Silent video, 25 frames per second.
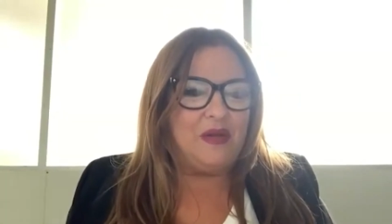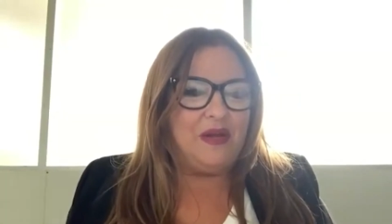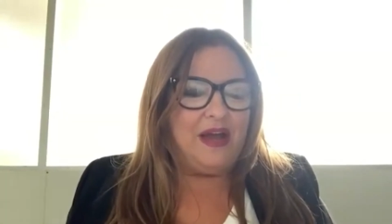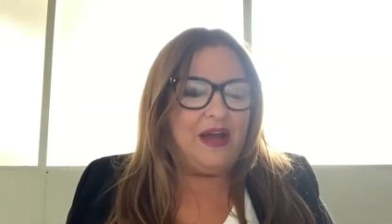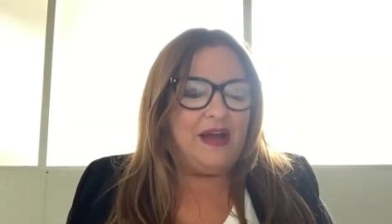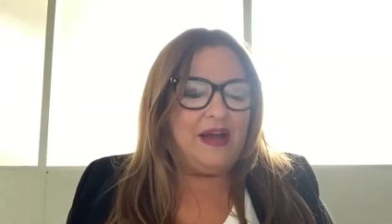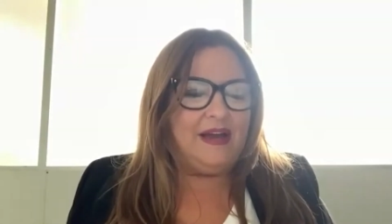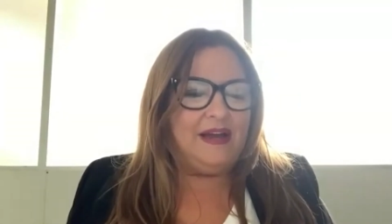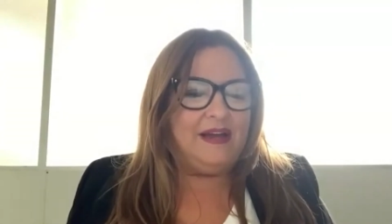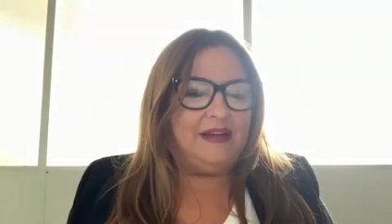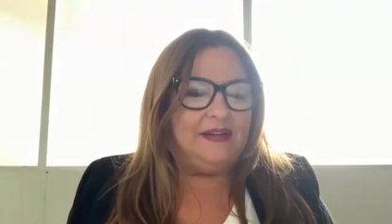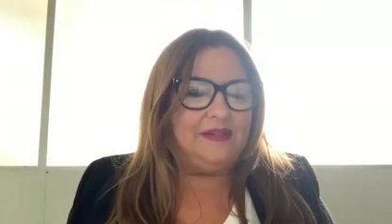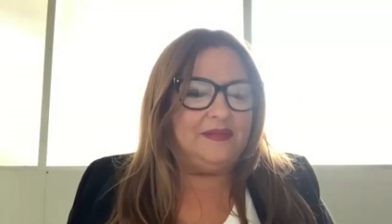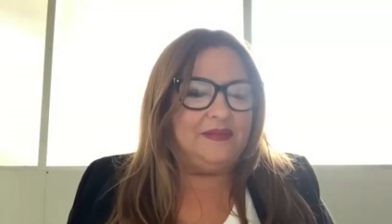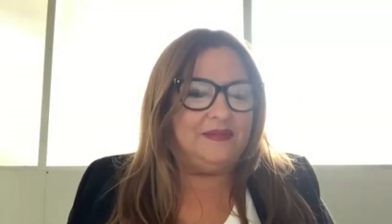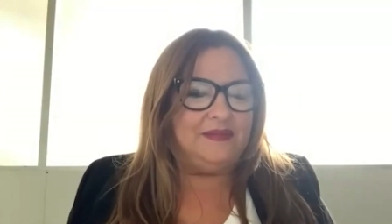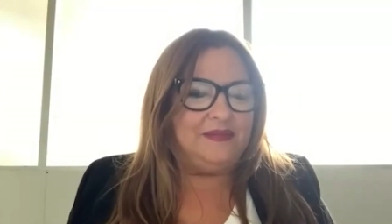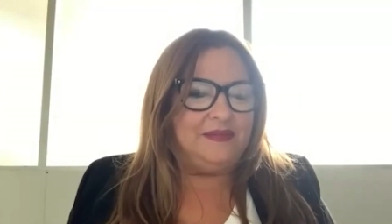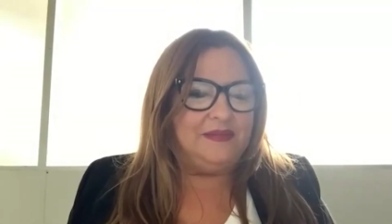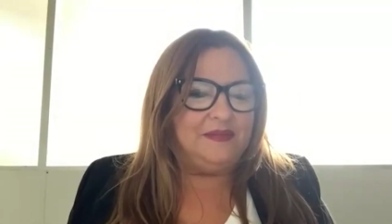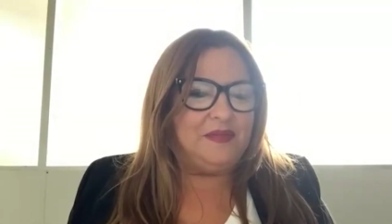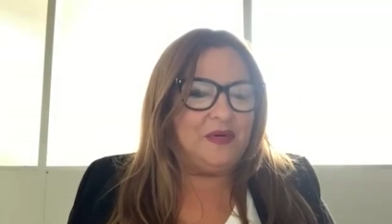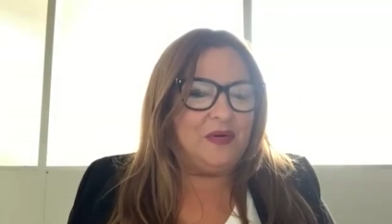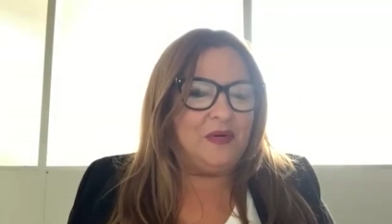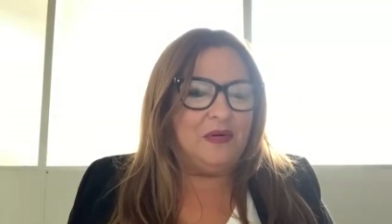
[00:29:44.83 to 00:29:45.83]

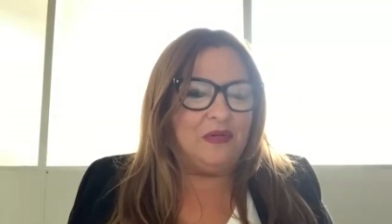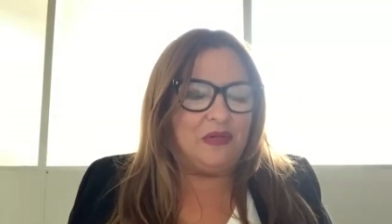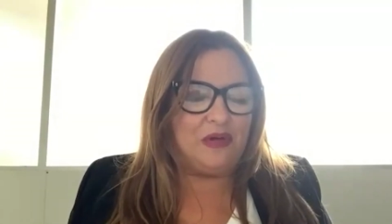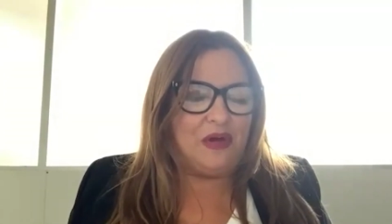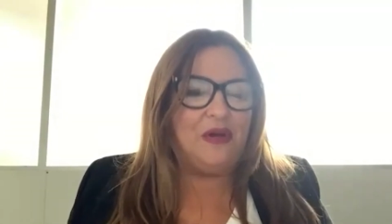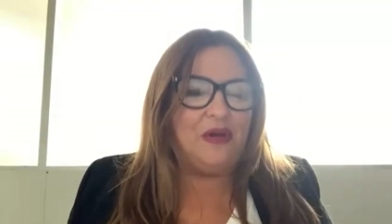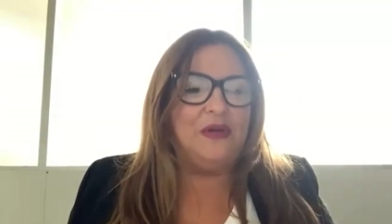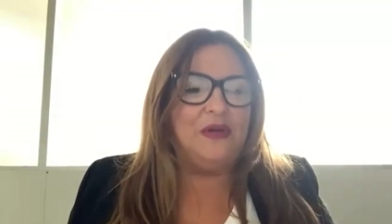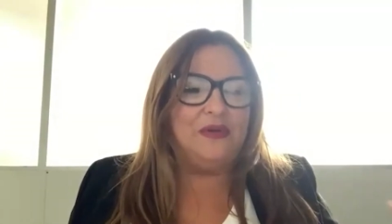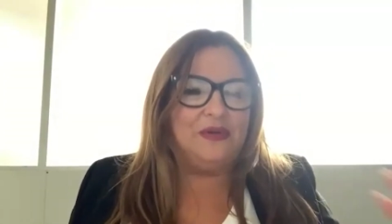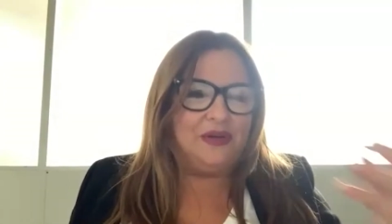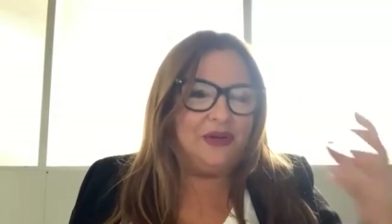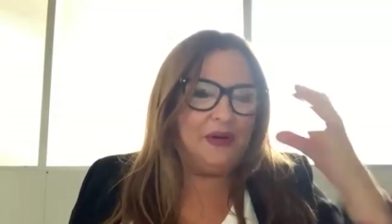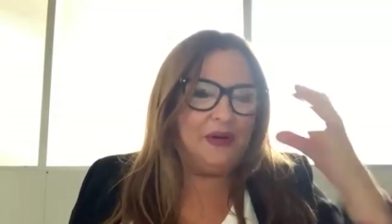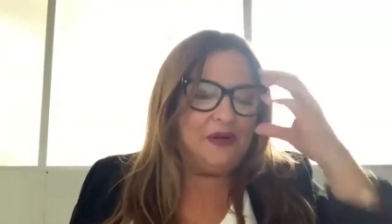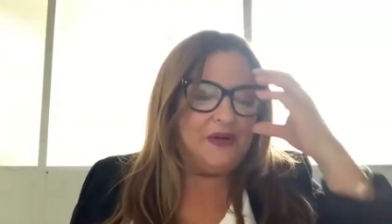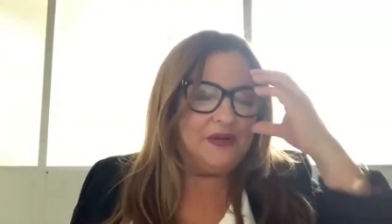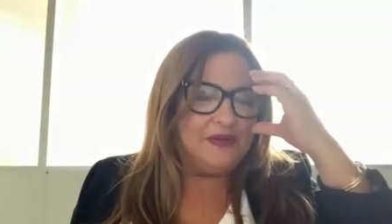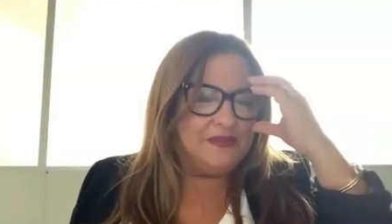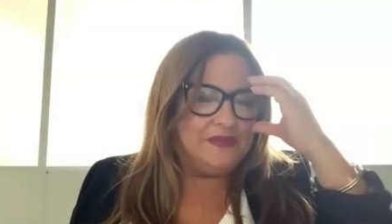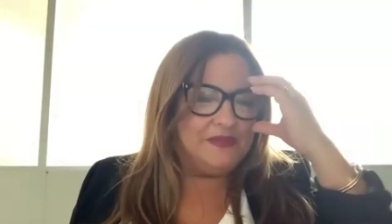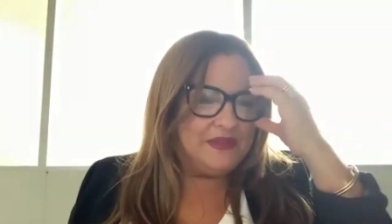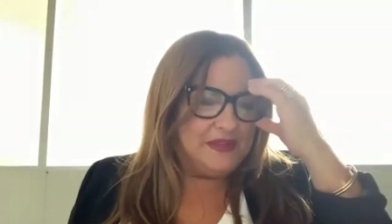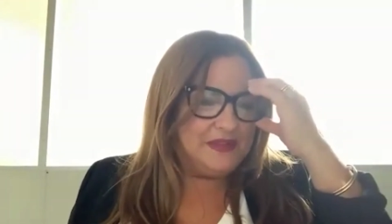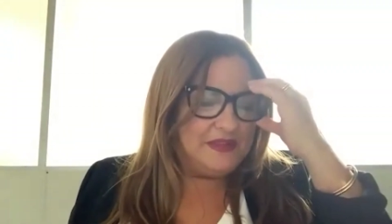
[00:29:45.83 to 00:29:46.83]
um, although you know
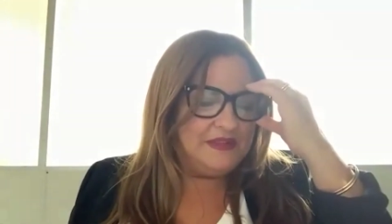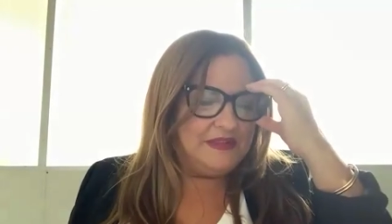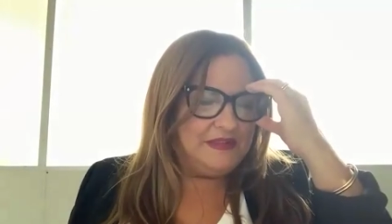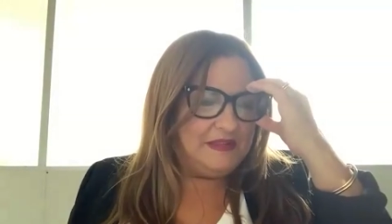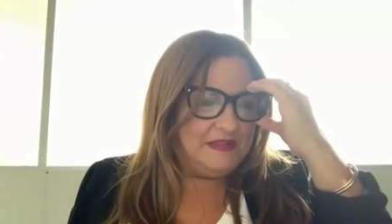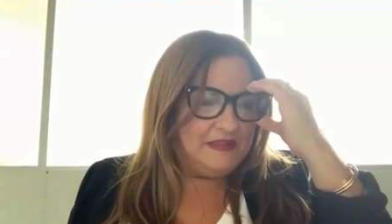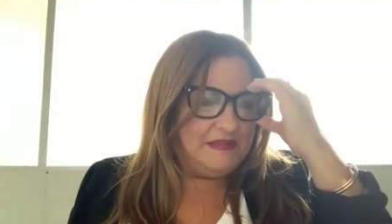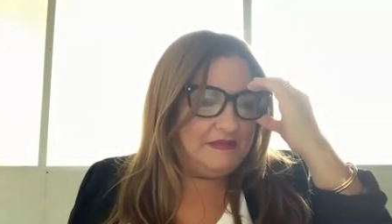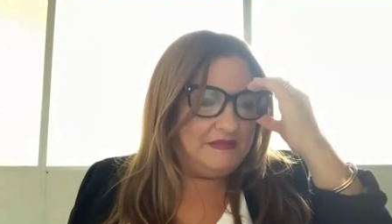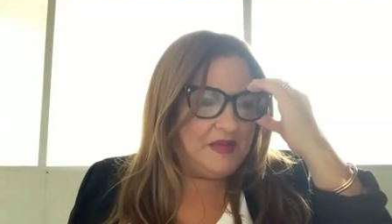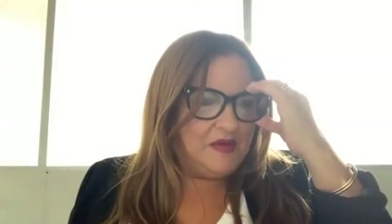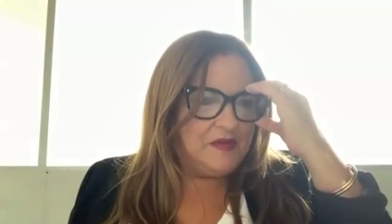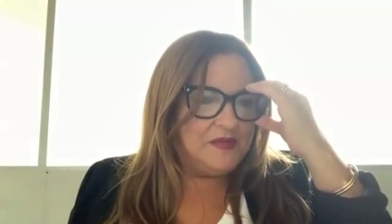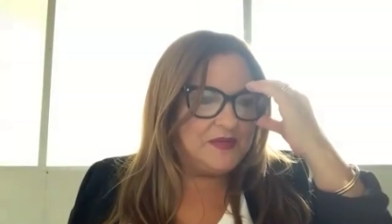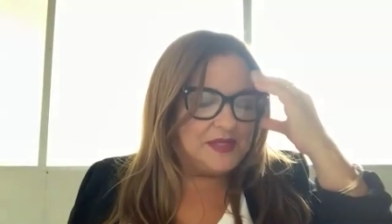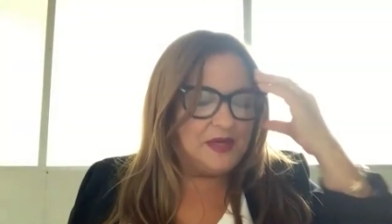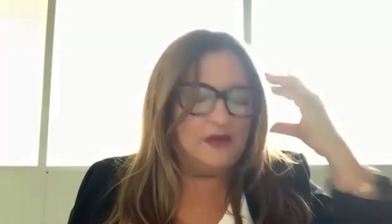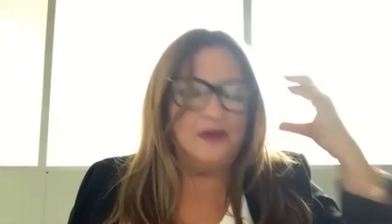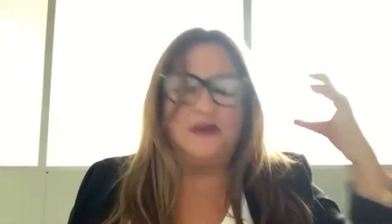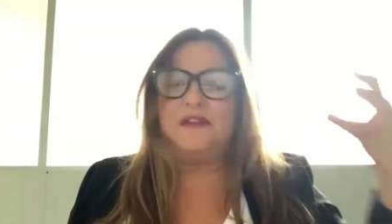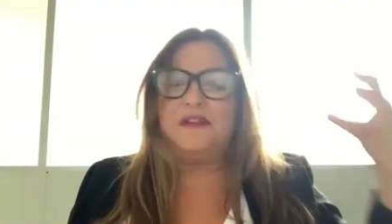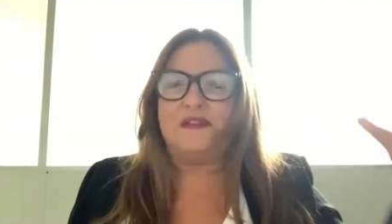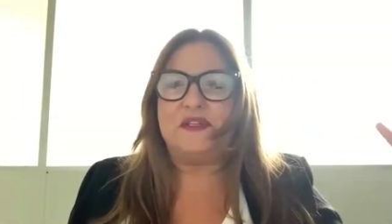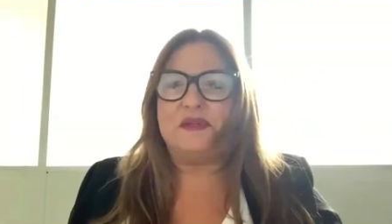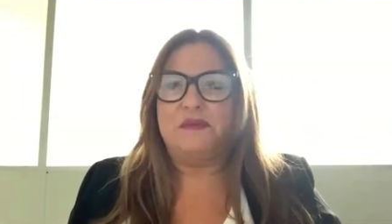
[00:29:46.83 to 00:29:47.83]
there was a
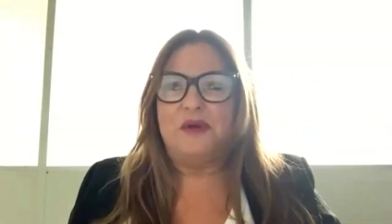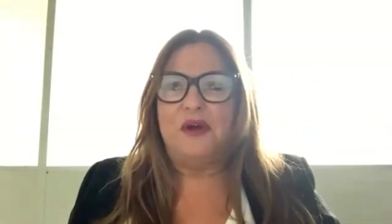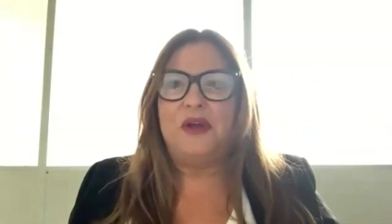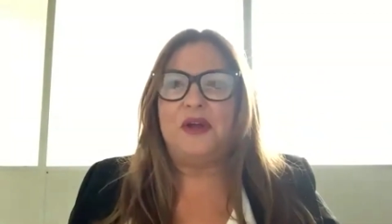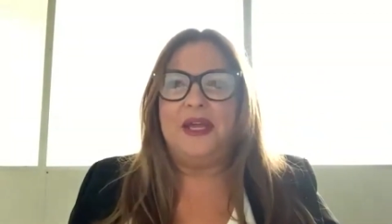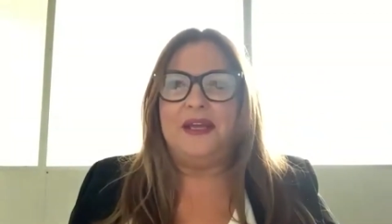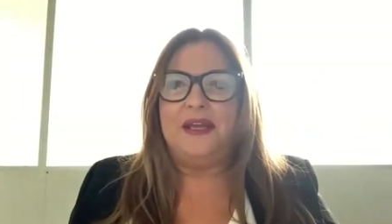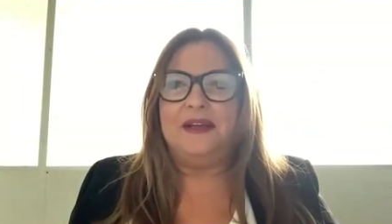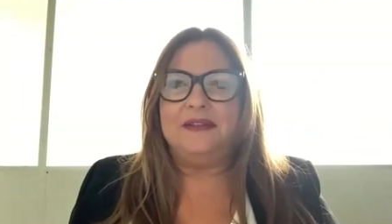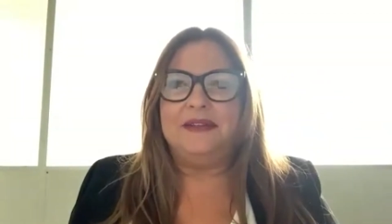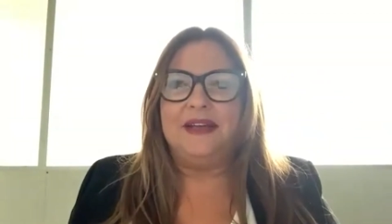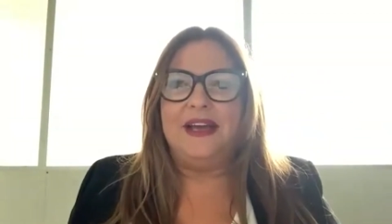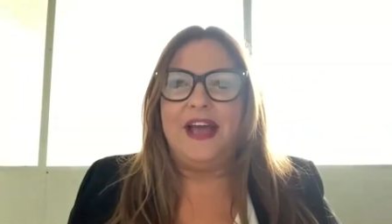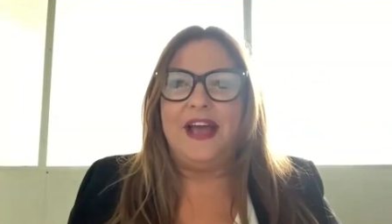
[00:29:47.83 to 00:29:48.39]
lot of smoking